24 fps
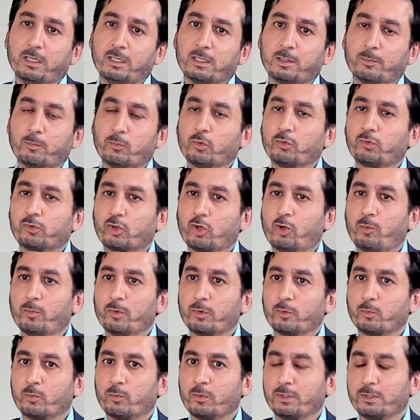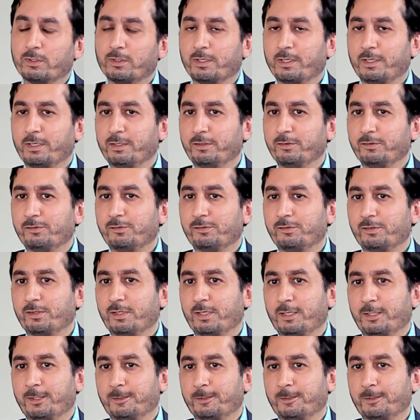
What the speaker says: The most common one is